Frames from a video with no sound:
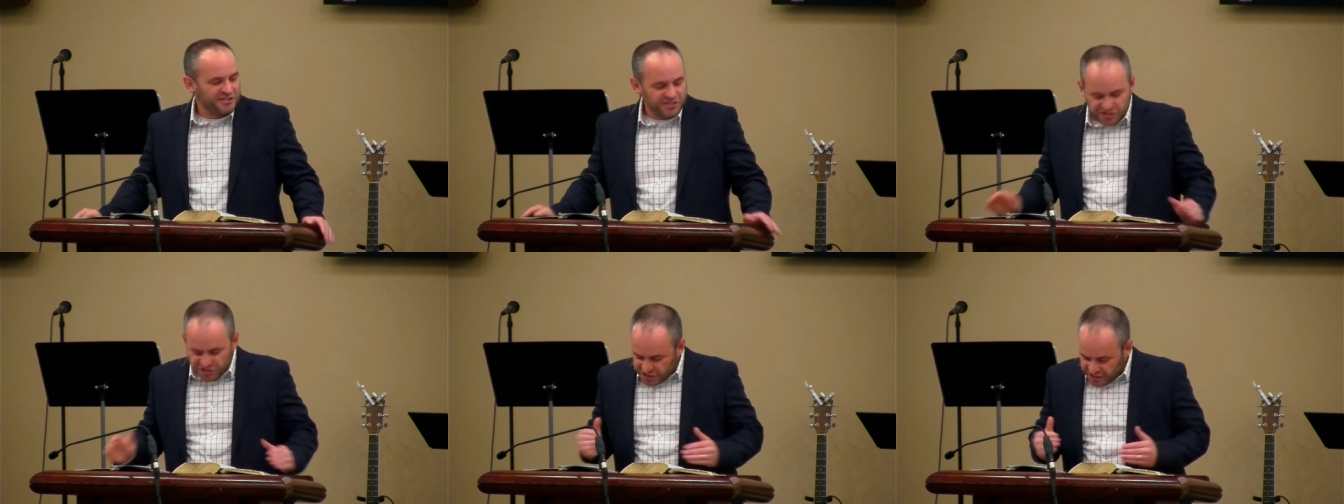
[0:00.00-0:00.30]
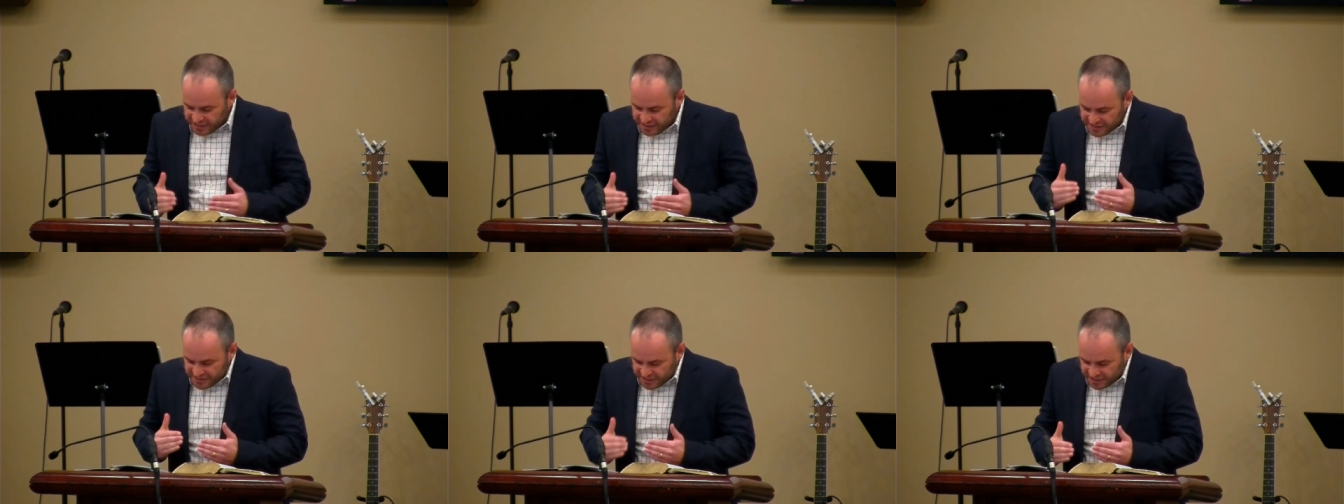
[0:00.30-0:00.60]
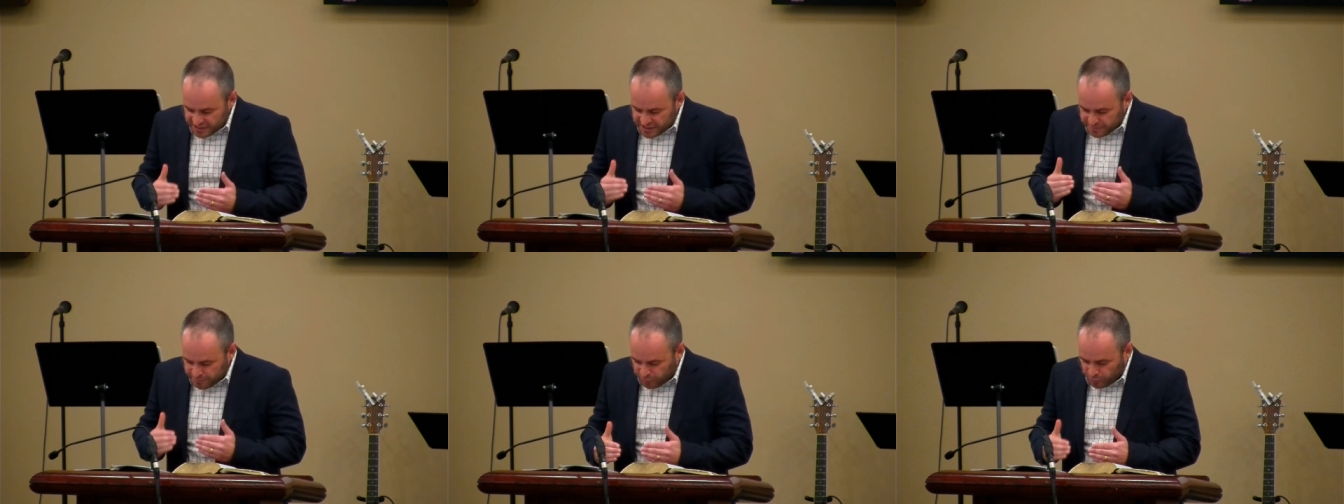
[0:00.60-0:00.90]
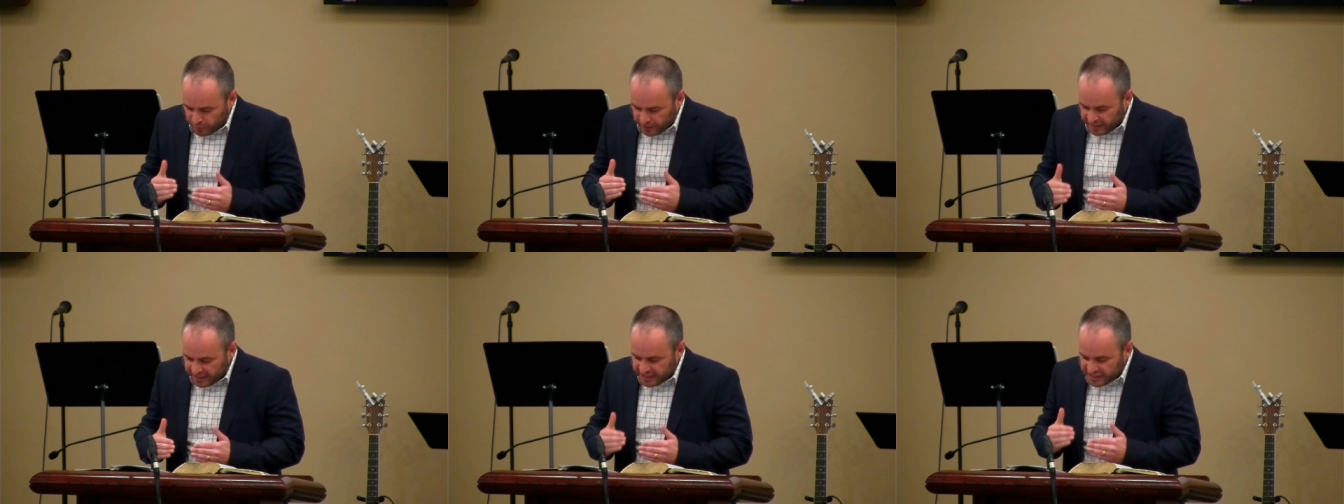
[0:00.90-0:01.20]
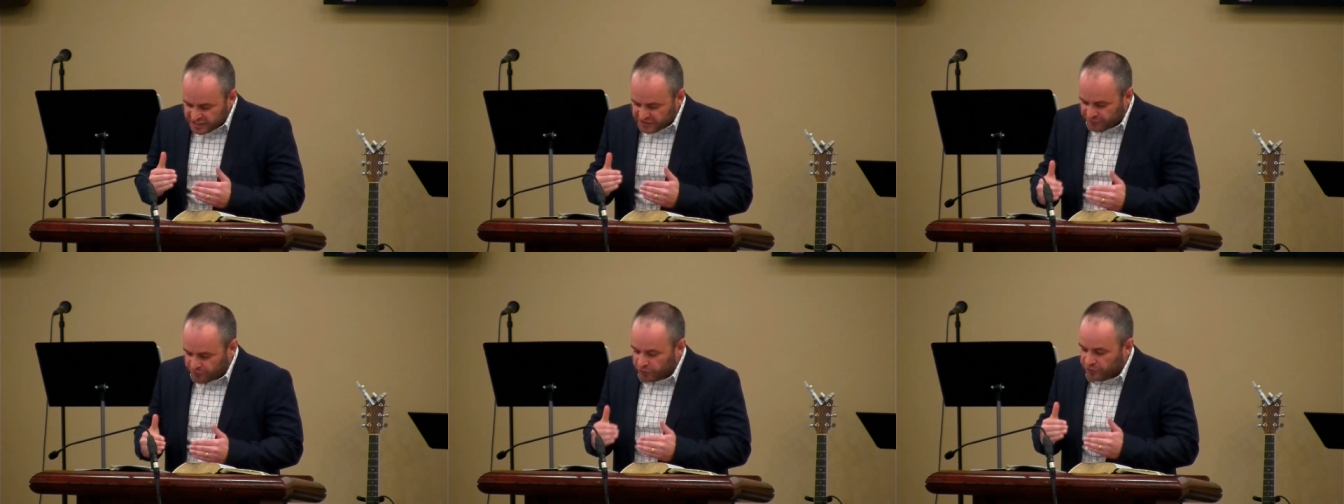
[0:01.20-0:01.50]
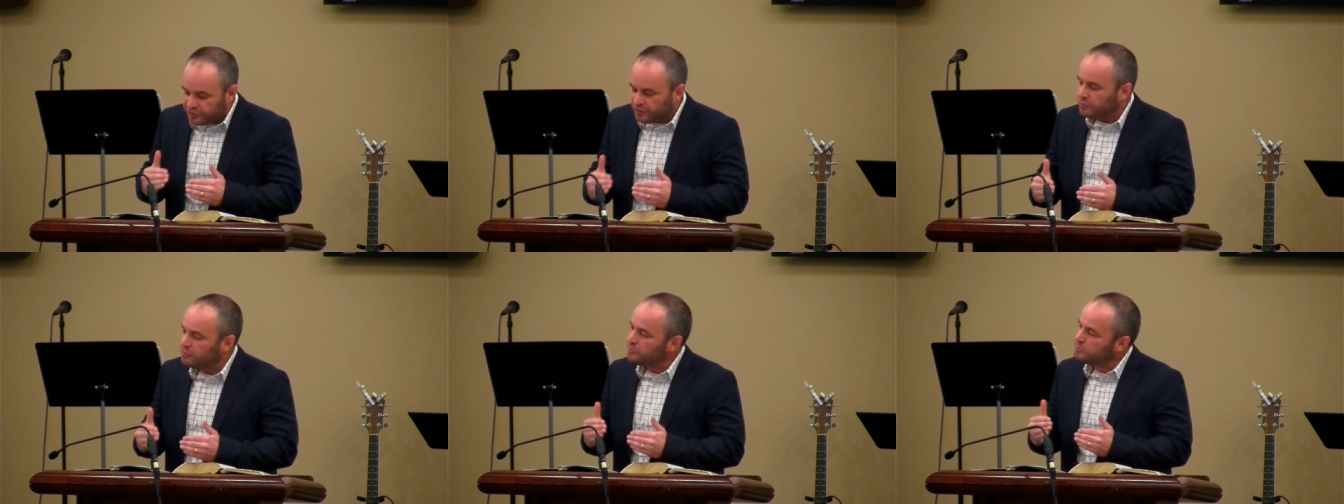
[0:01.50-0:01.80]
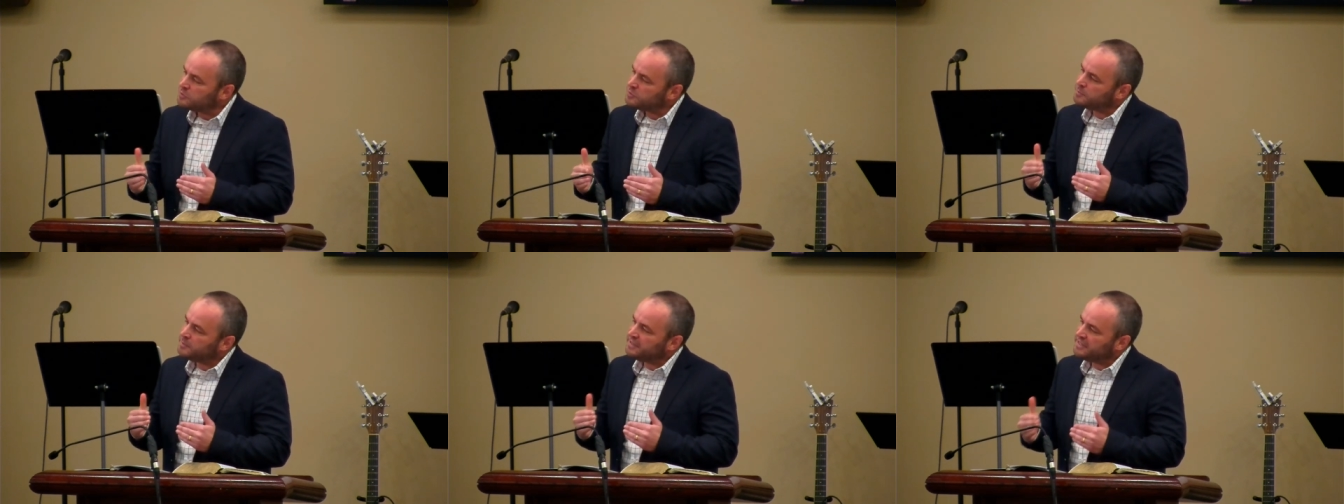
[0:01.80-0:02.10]
Jesus prays for
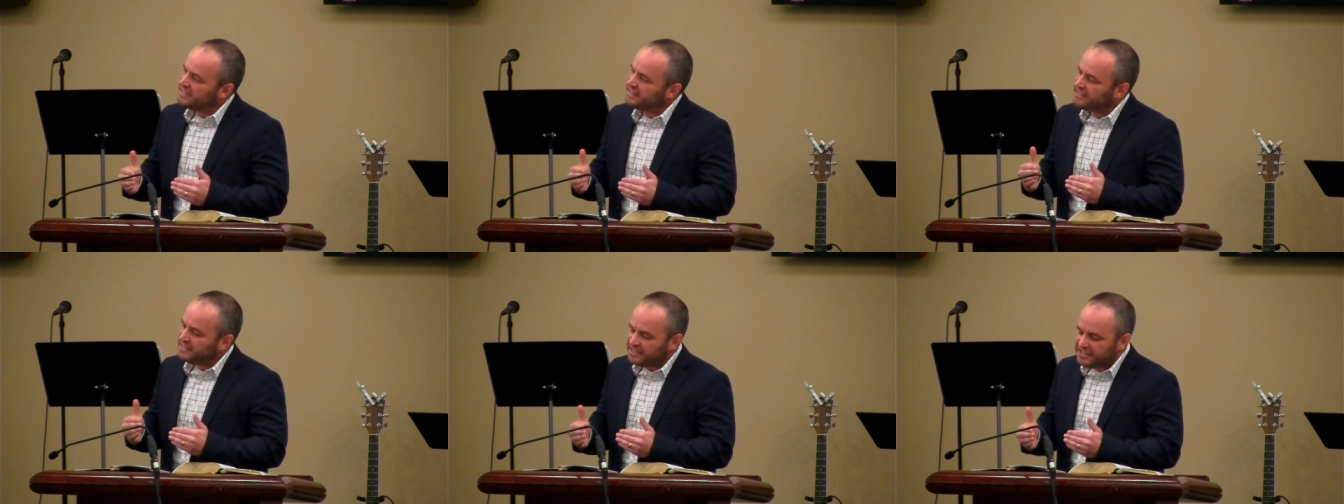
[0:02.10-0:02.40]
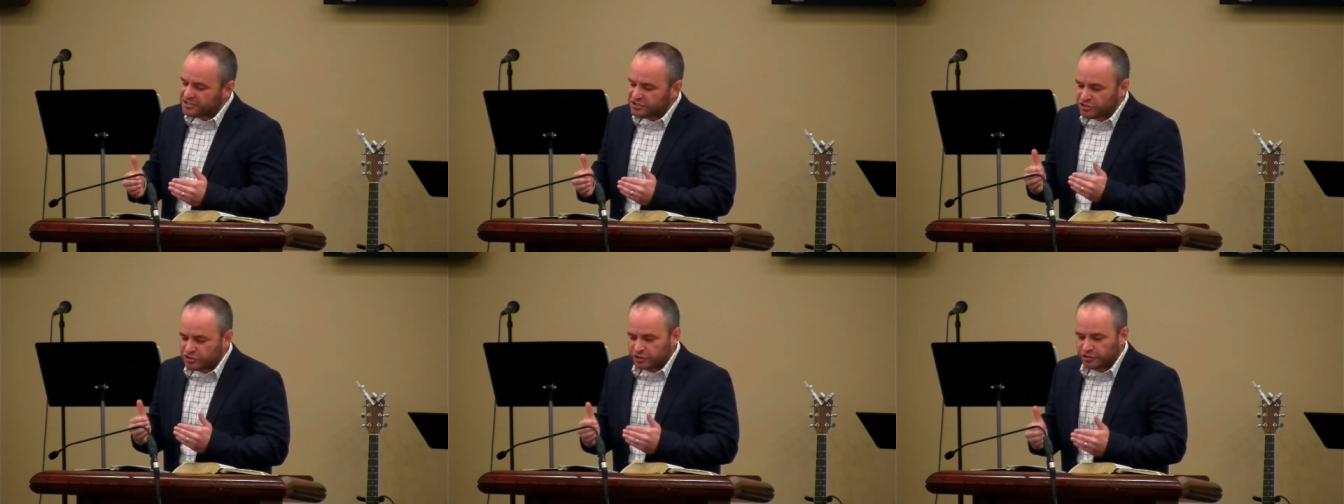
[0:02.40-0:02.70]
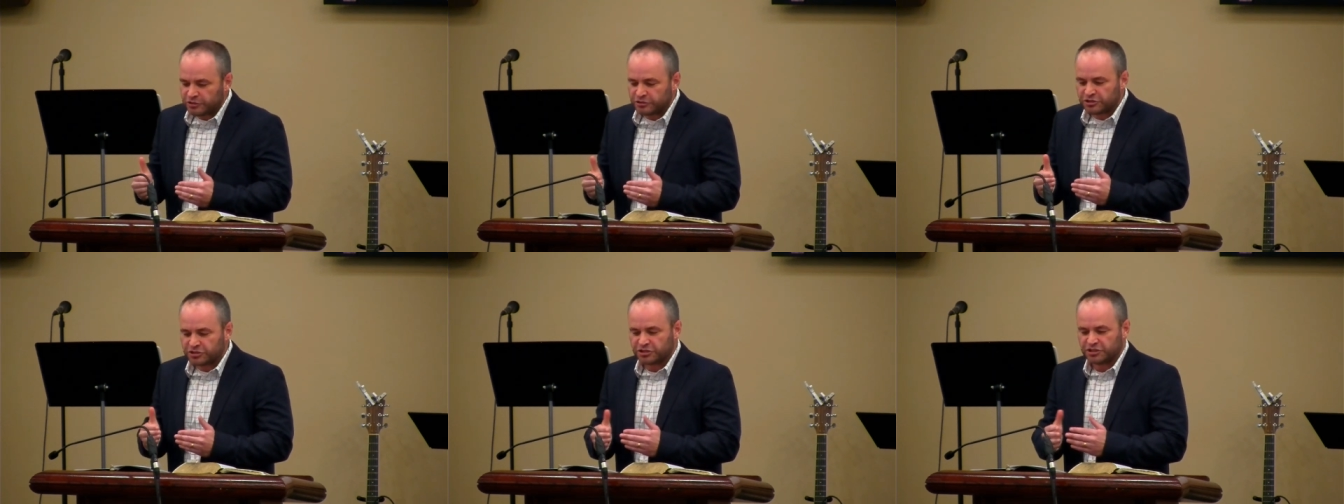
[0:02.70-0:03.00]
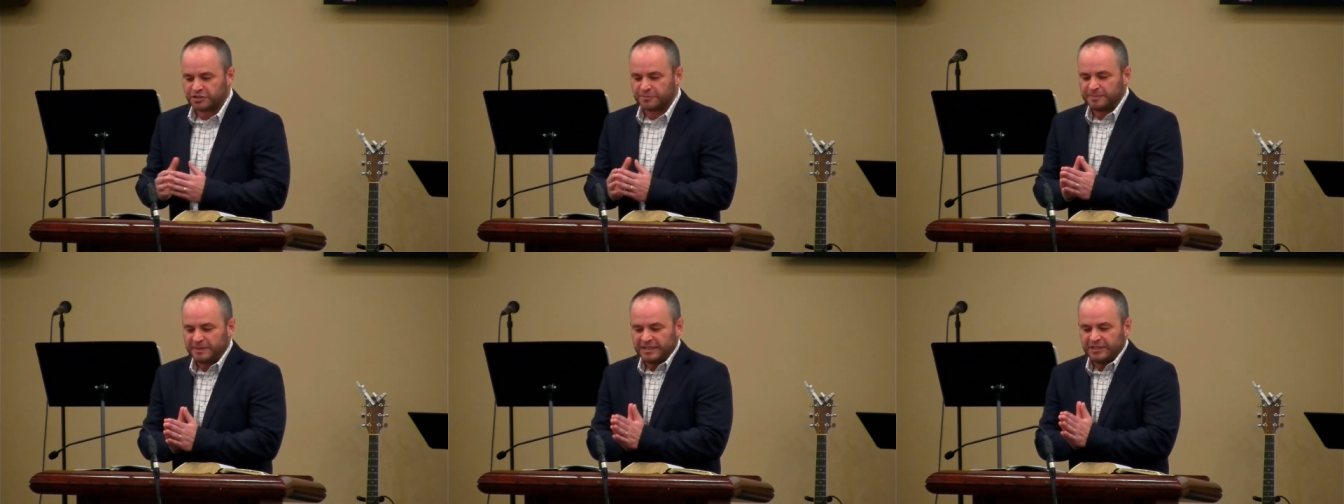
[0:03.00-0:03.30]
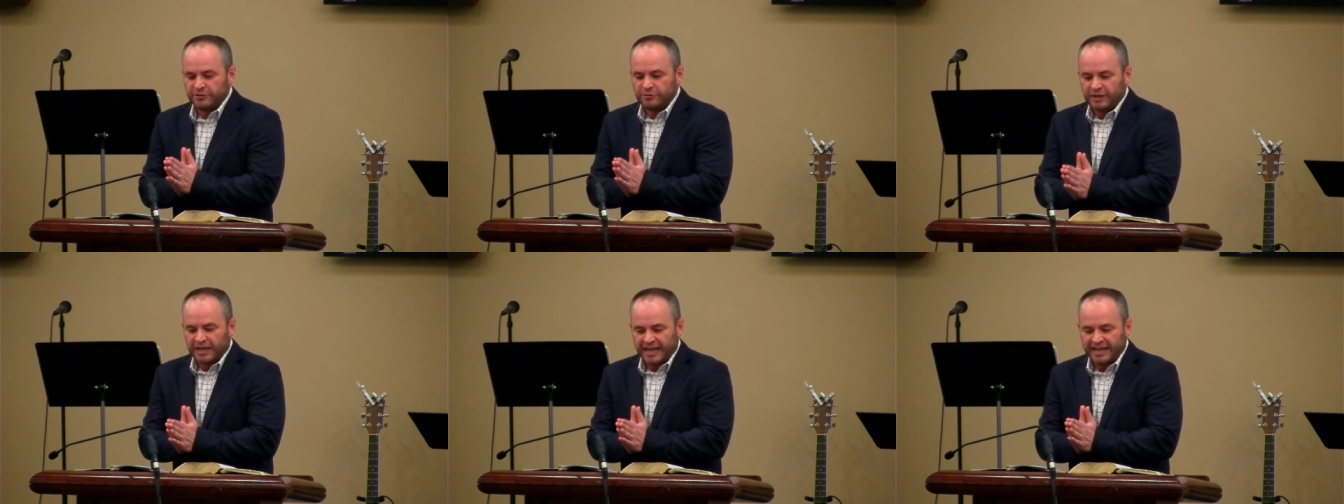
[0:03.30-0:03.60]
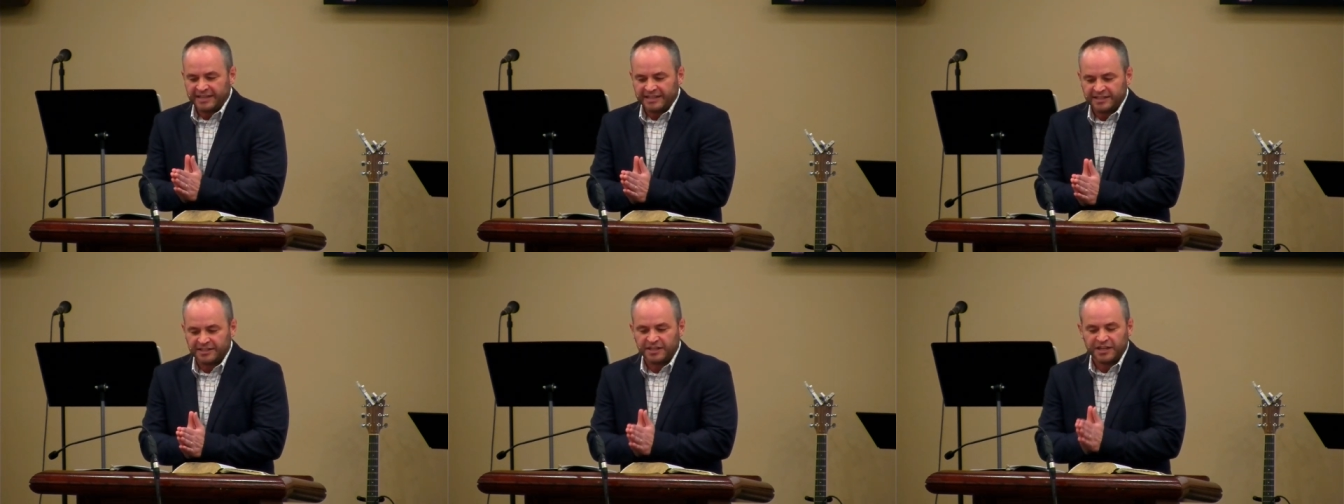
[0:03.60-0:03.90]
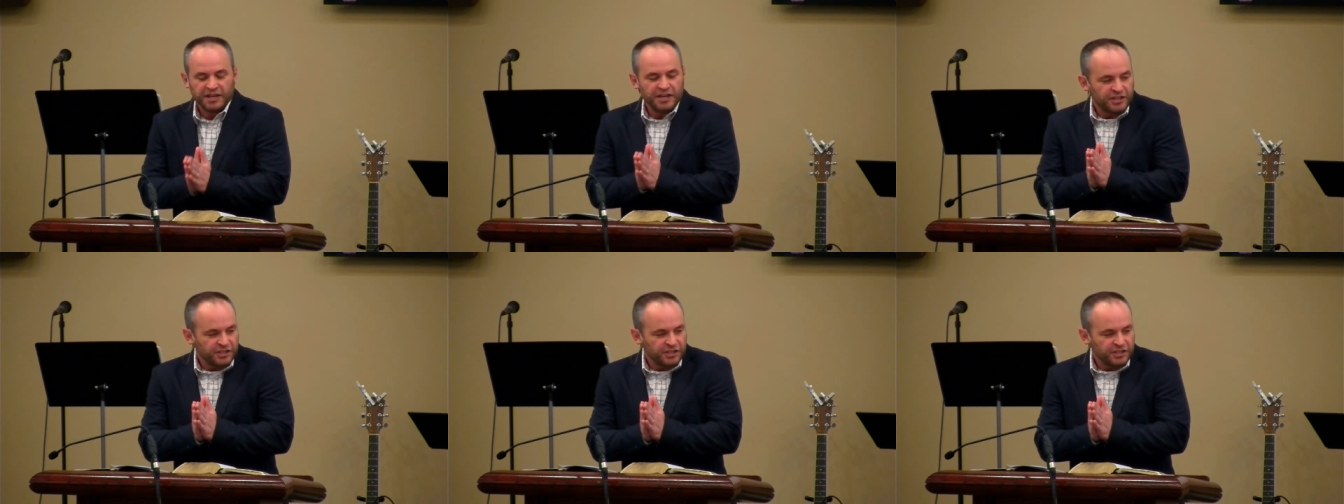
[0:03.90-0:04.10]
those within his church to be united,